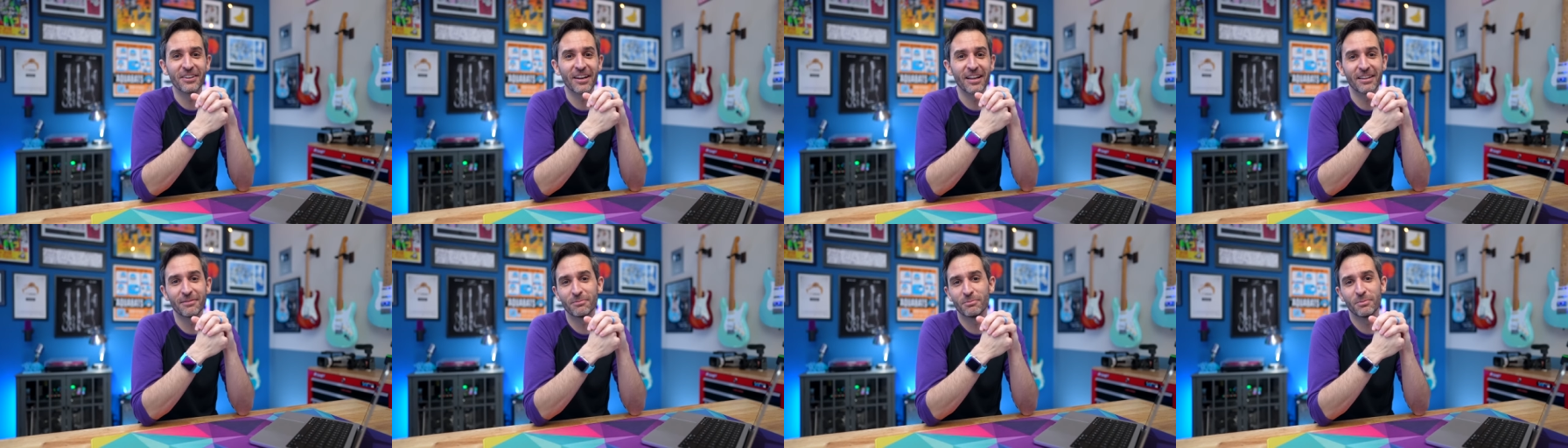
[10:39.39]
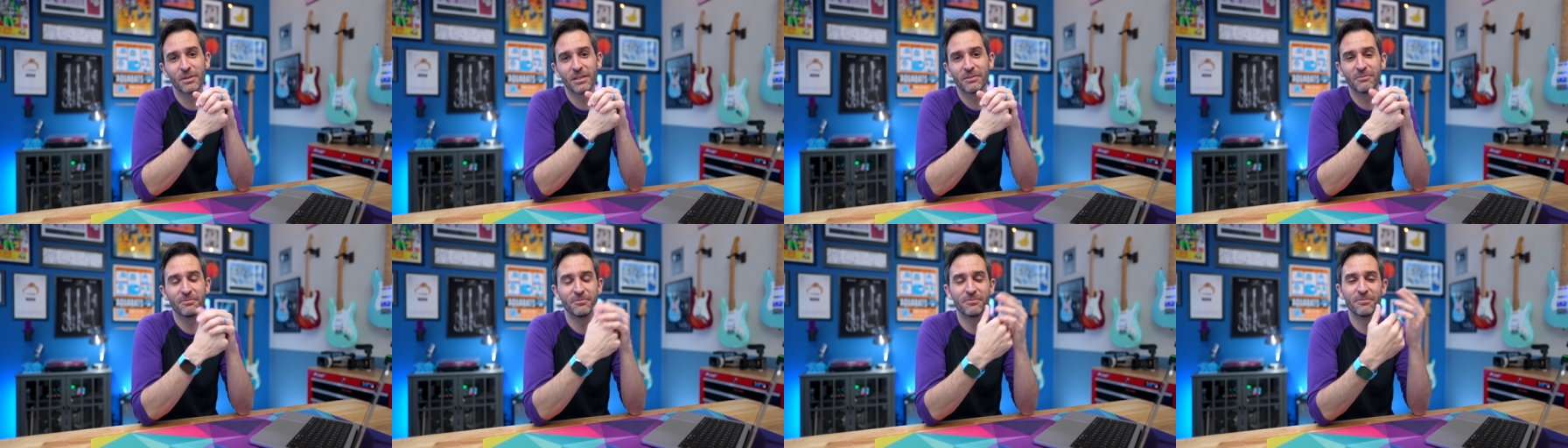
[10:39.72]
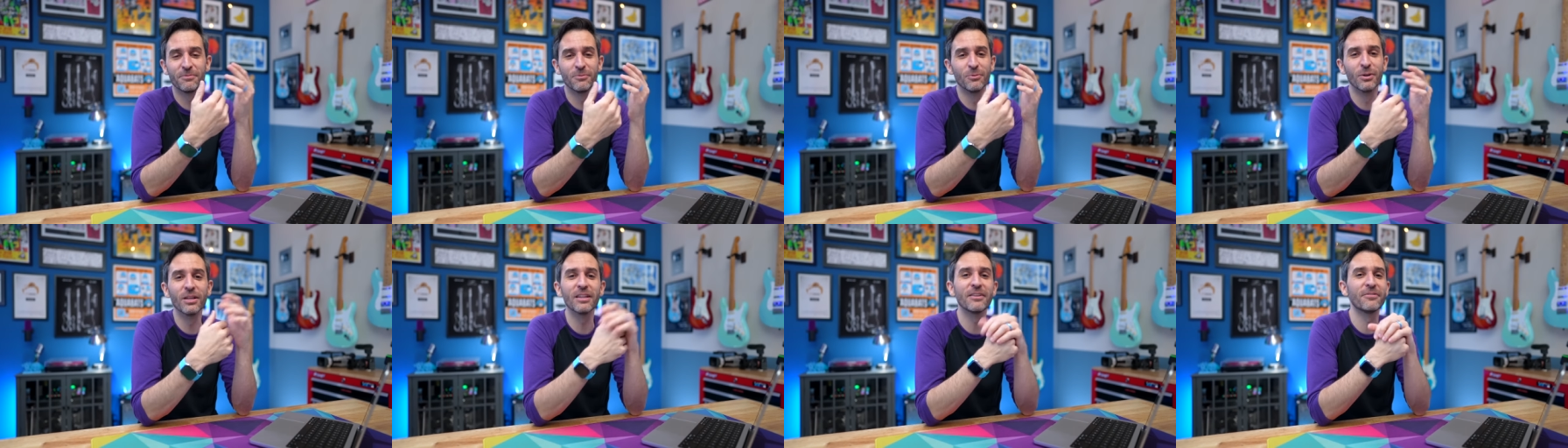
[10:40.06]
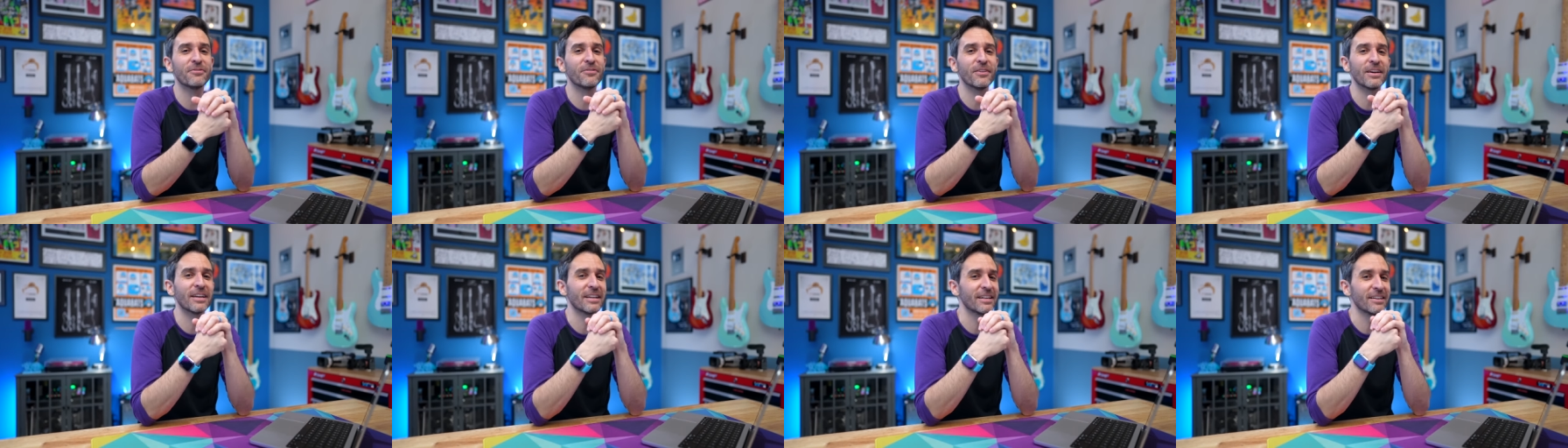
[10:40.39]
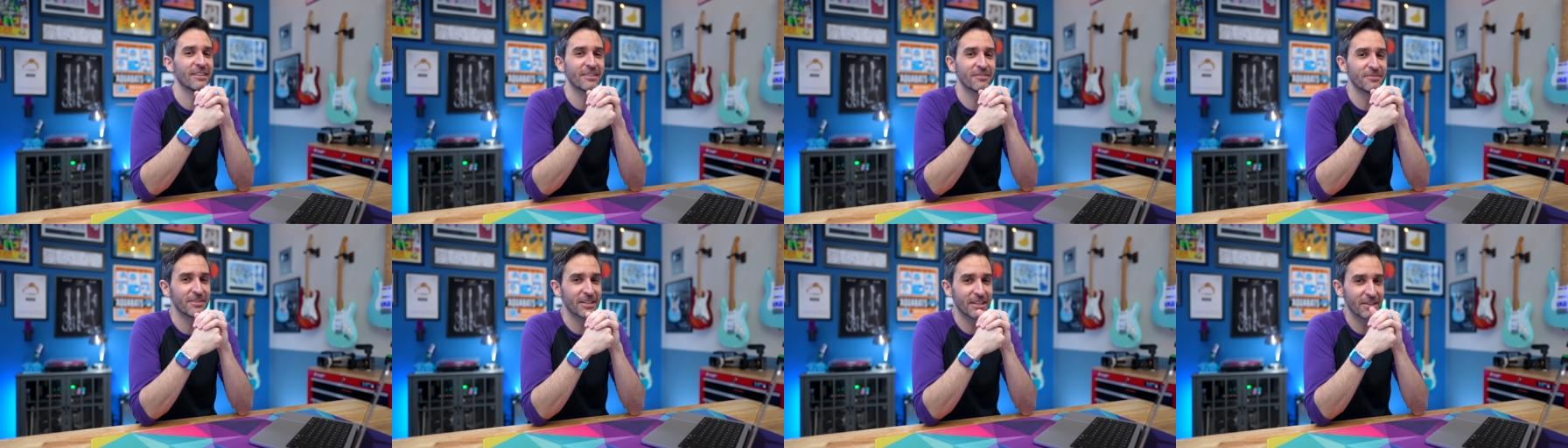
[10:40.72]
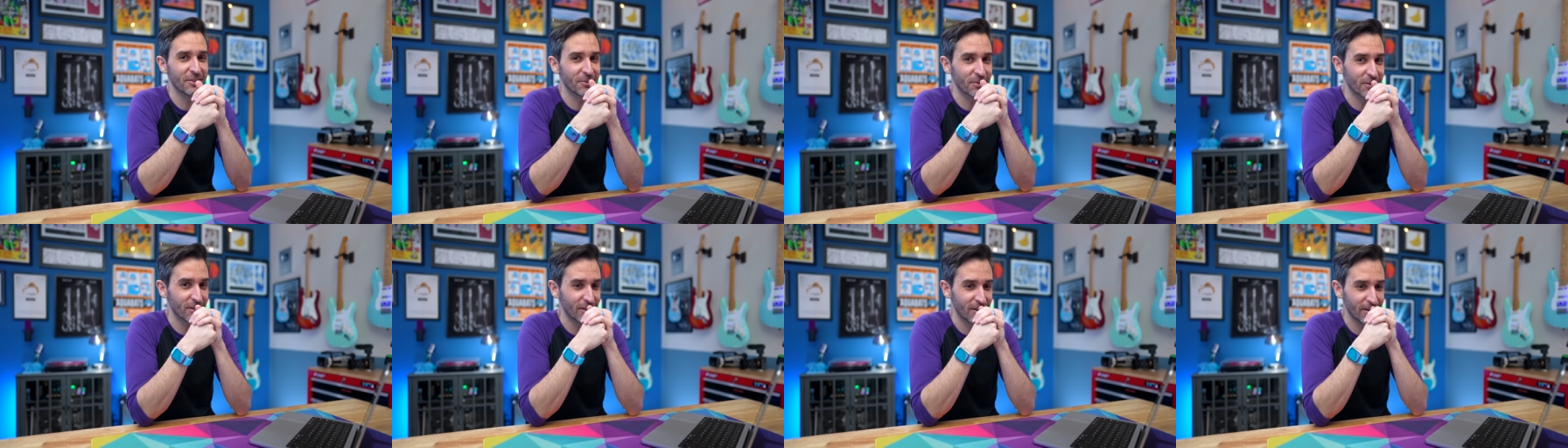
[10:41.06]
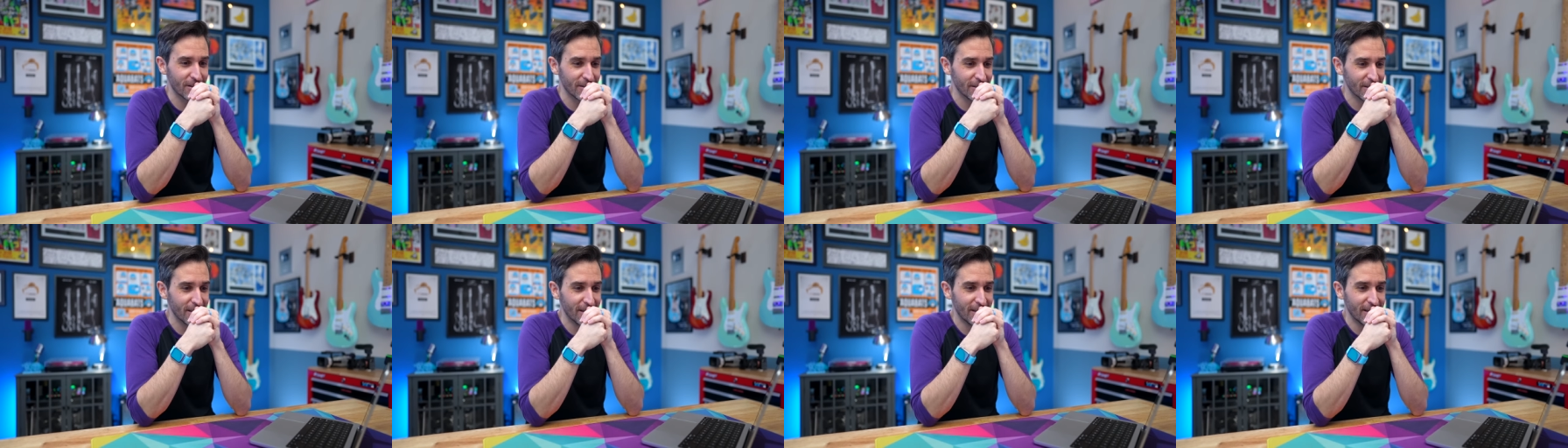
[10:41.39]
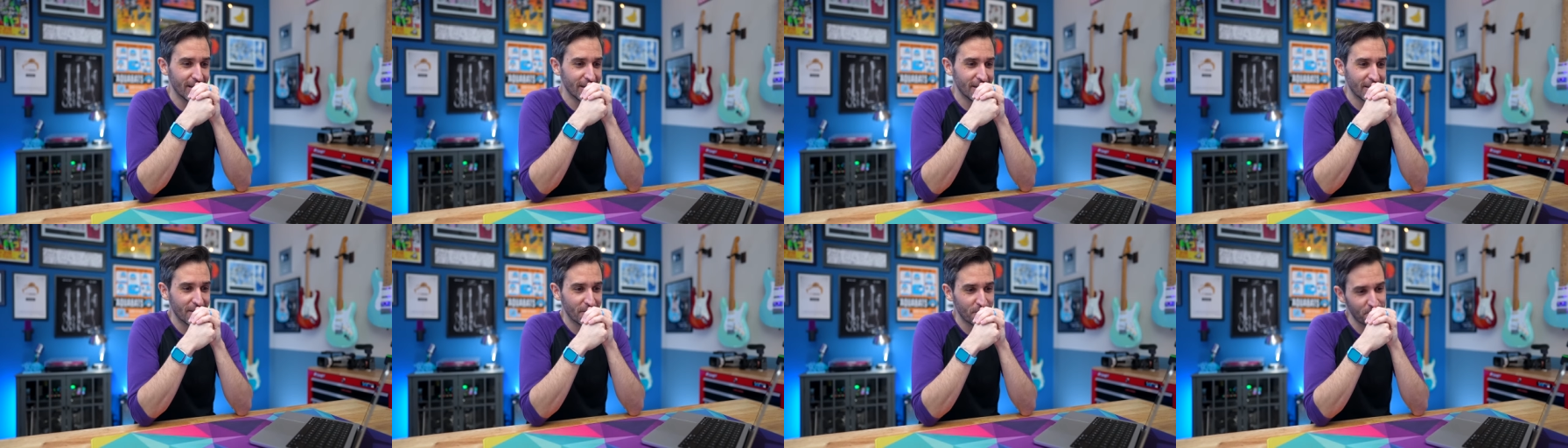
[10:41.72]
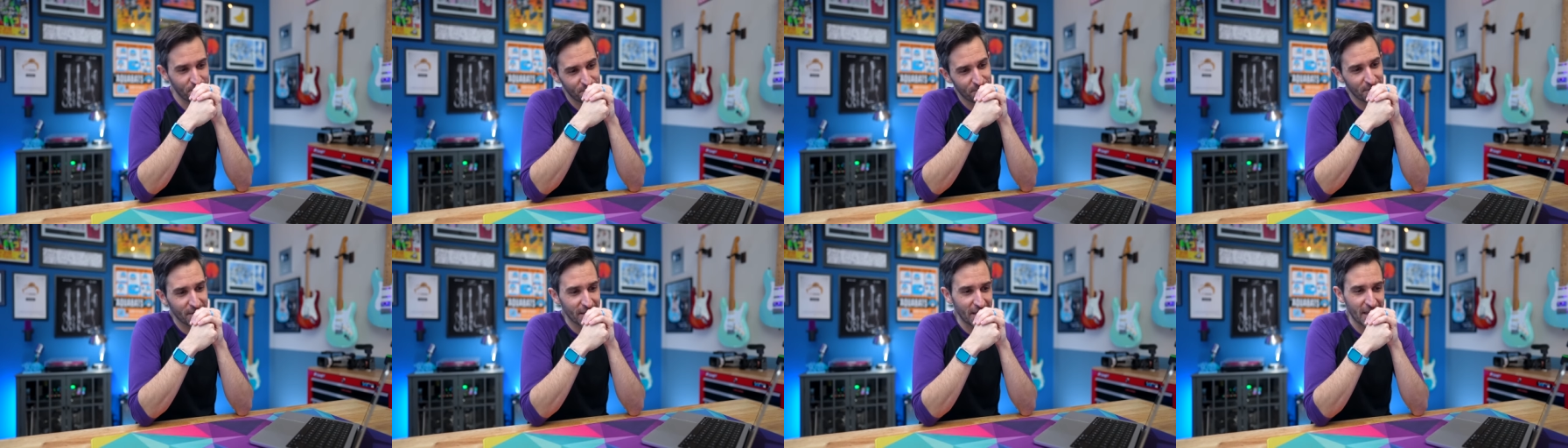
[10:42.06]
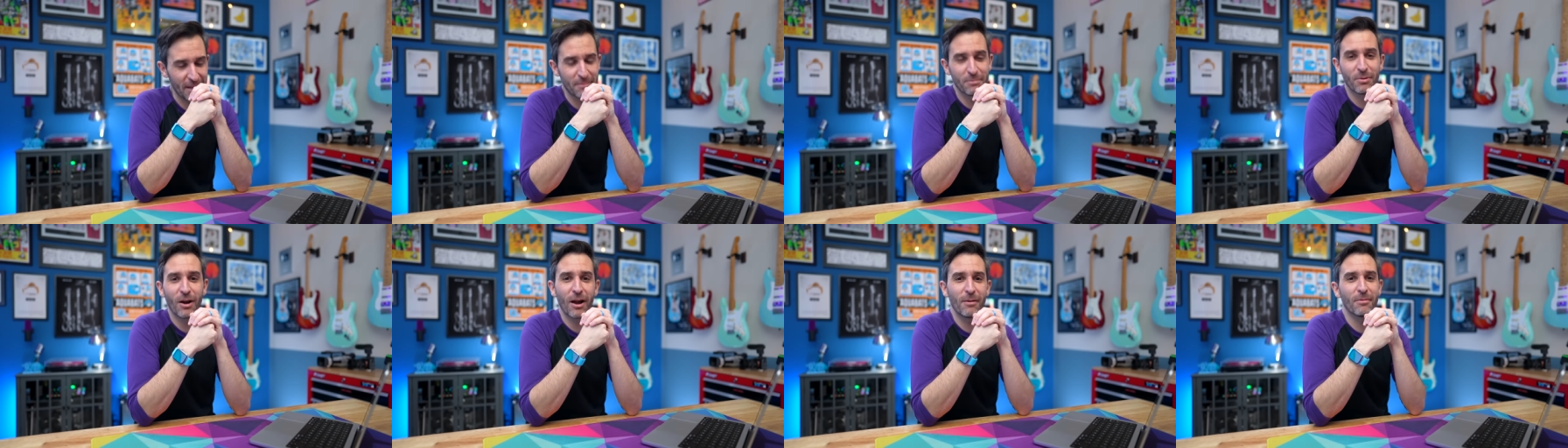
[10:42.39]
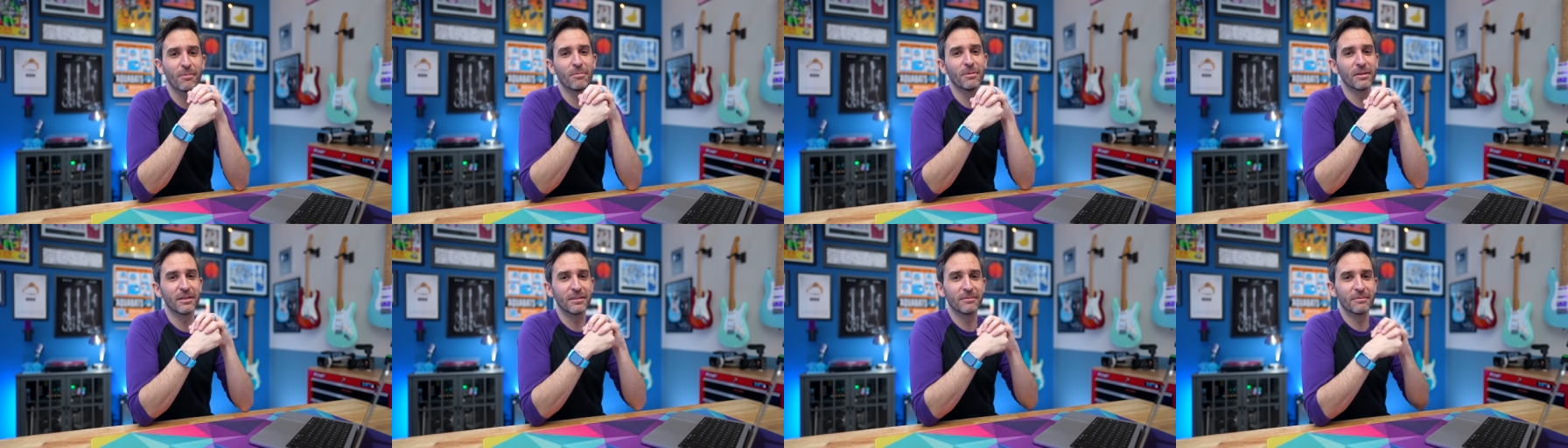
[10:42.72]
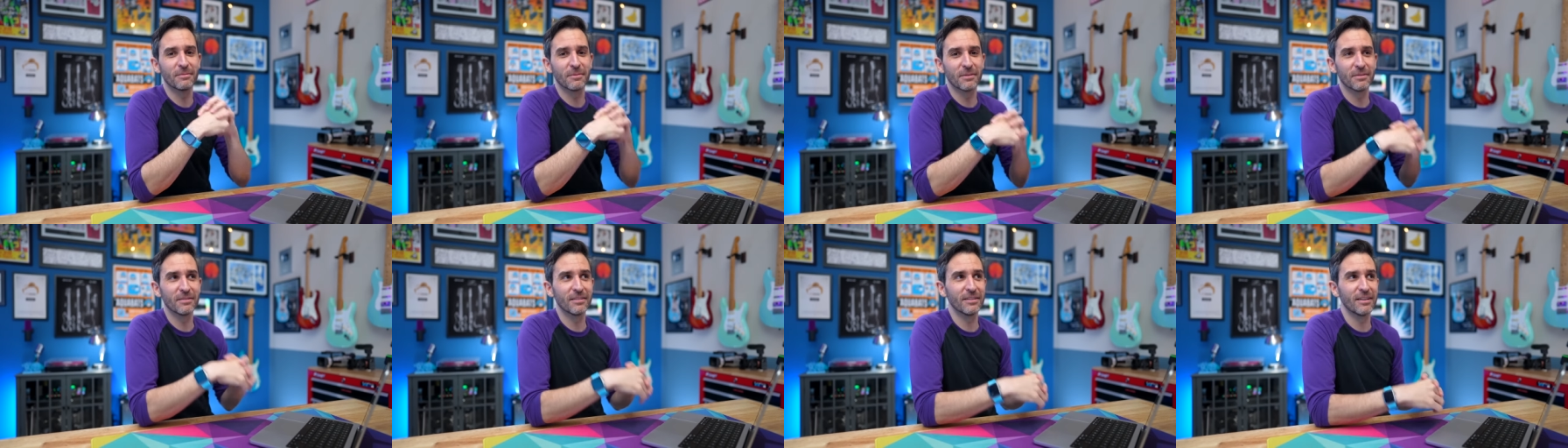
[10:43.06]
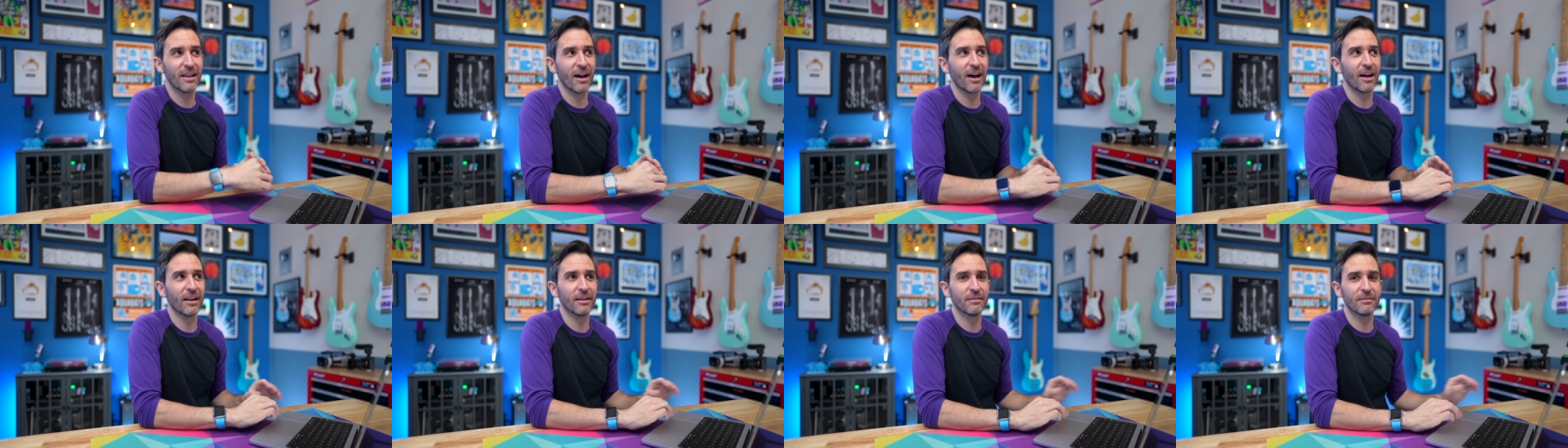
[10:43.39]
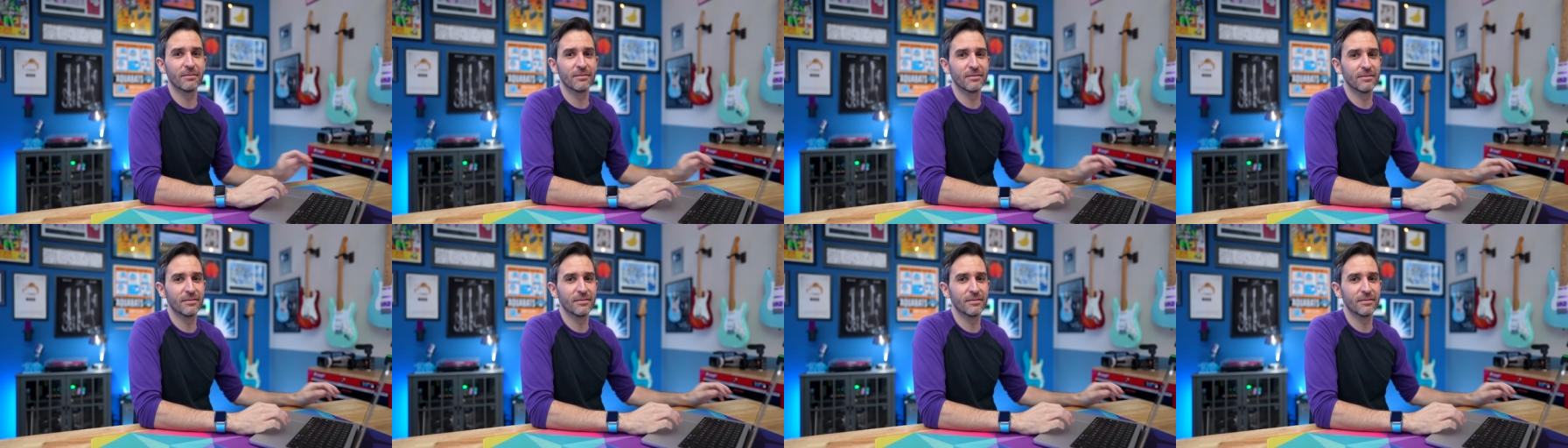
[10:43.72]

It'd be really funny on a video call and probably not